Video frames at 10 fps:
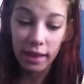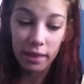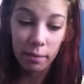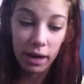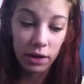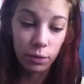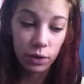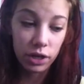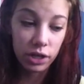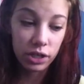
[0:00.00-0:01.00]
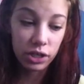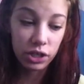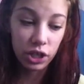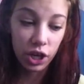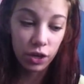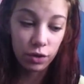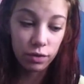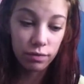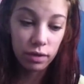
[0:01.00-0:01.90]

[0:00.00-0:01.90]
that the body works. So